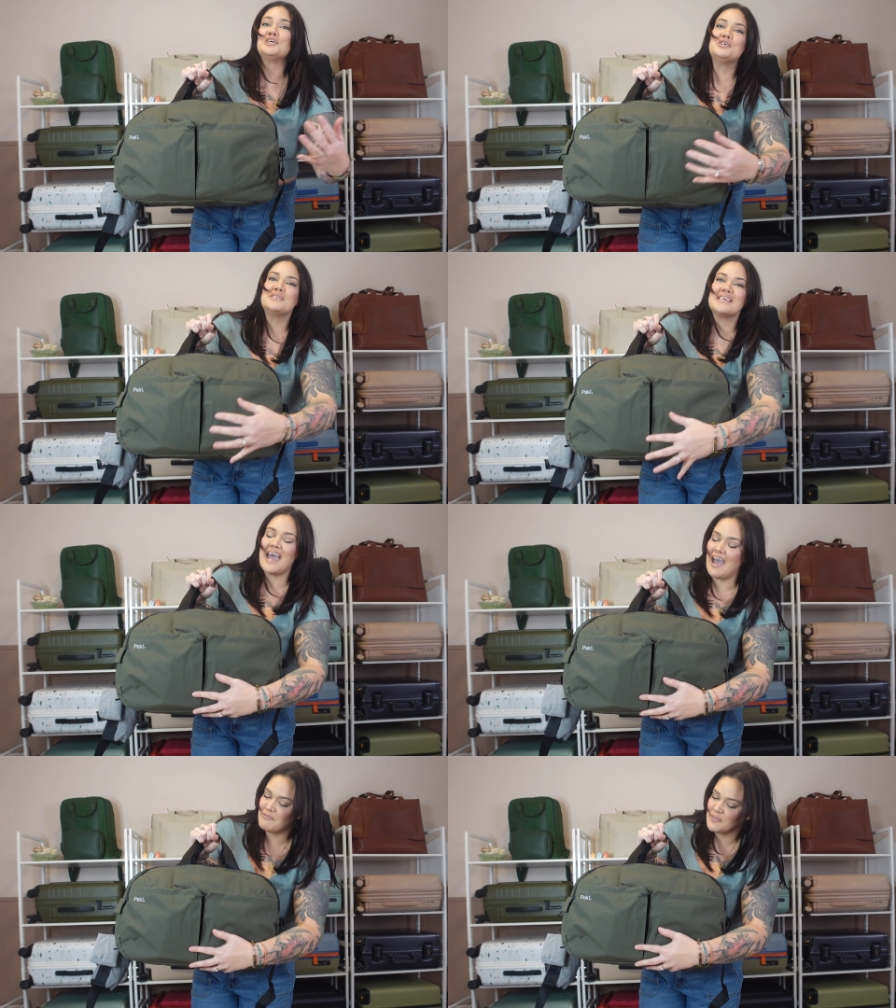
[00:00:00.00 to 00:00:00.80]
using
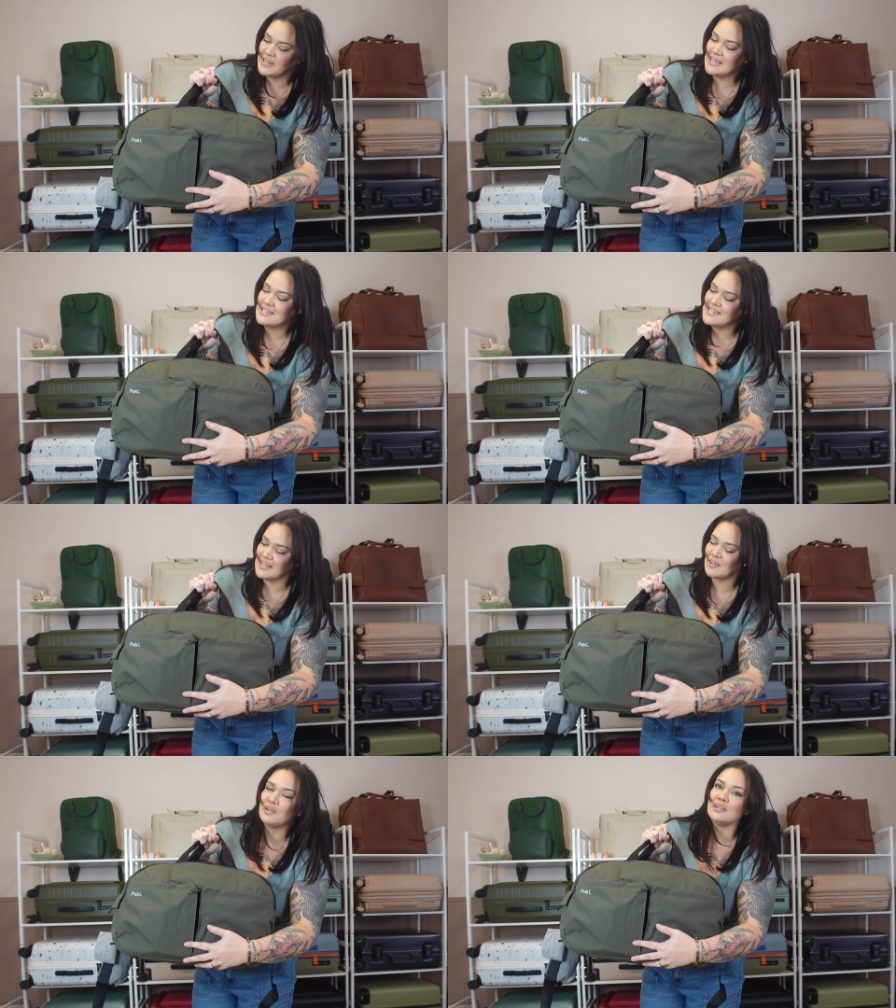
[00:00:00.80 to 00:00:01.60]
every
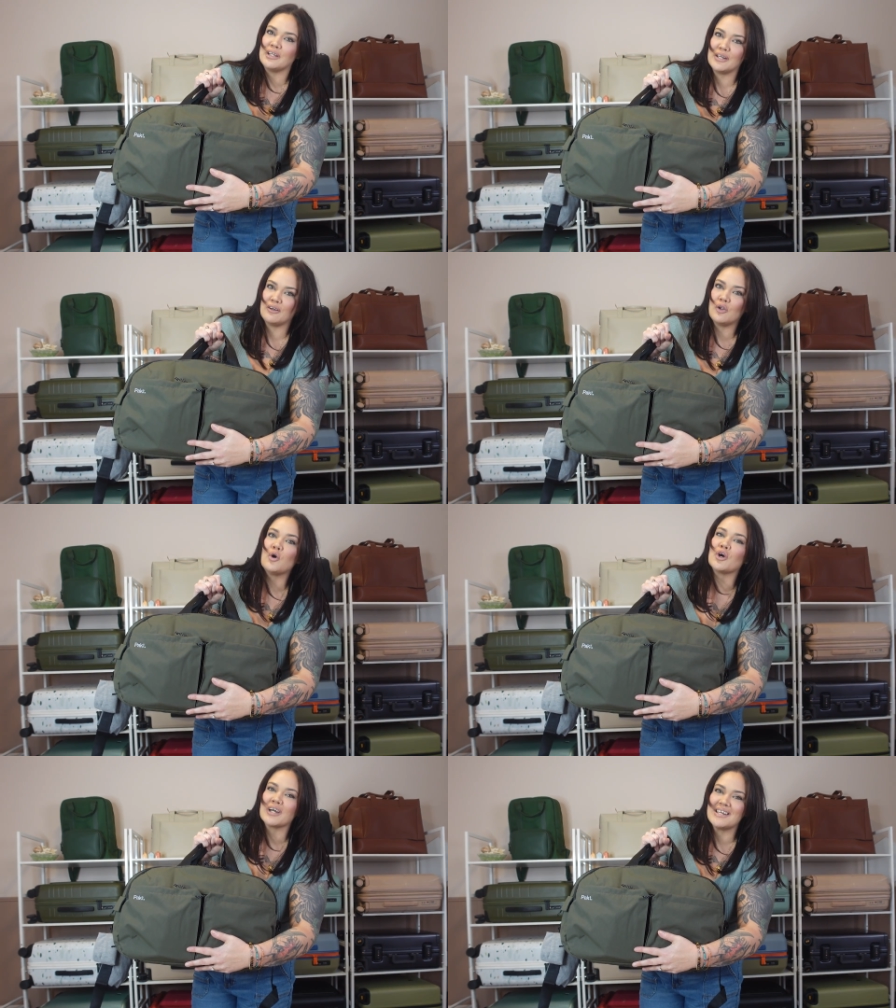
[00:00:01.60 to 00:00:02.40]
single little
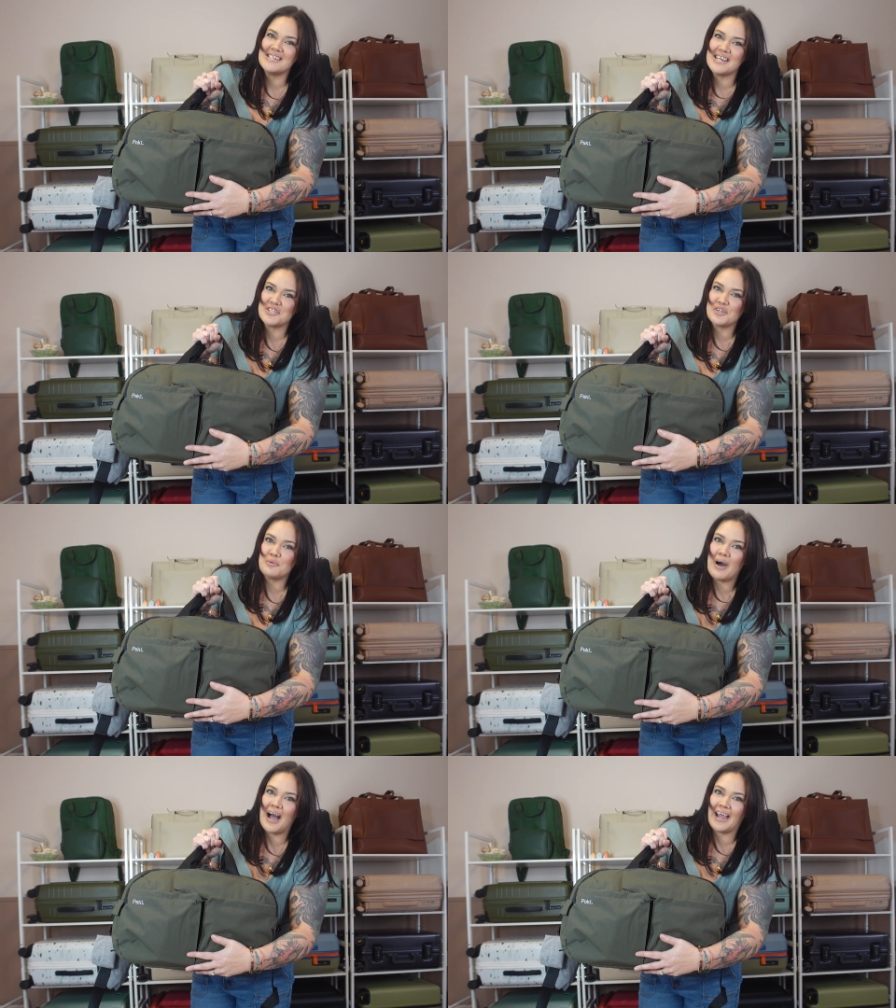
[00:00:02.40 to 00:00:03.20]
organizational
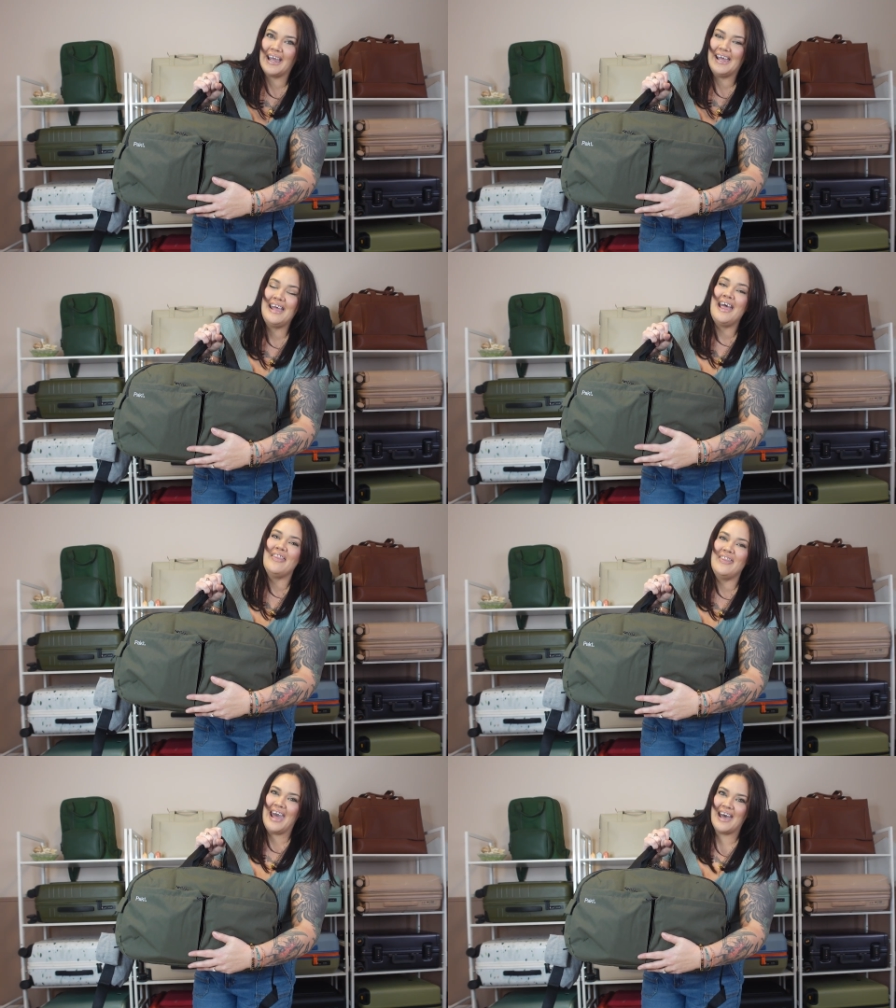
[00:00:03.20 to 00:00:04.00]
pocket
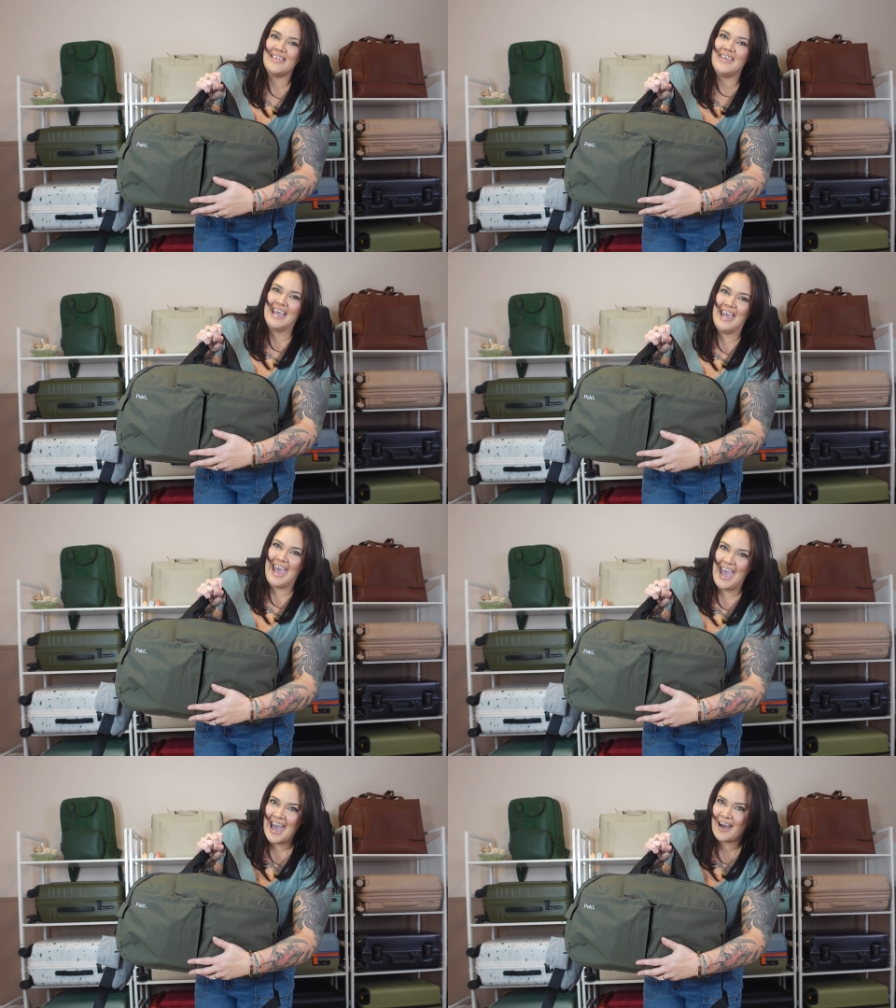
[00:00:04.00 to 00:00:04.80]
that they
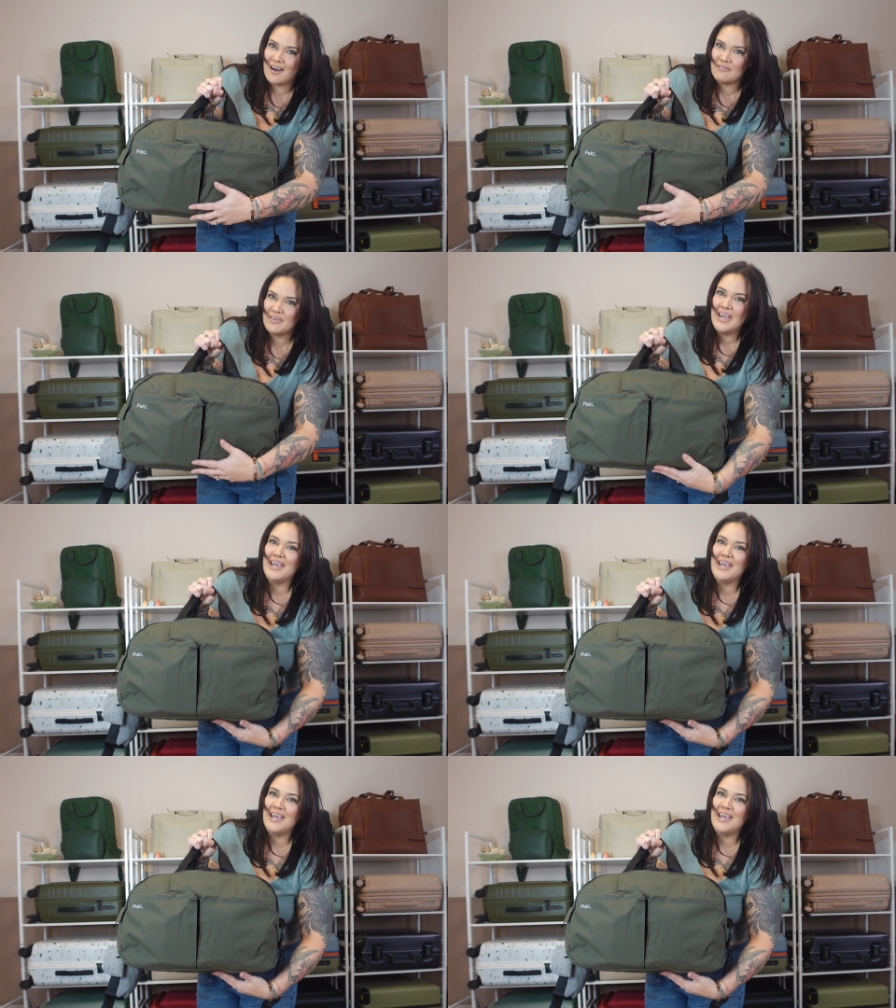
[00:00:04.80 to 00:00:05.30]
have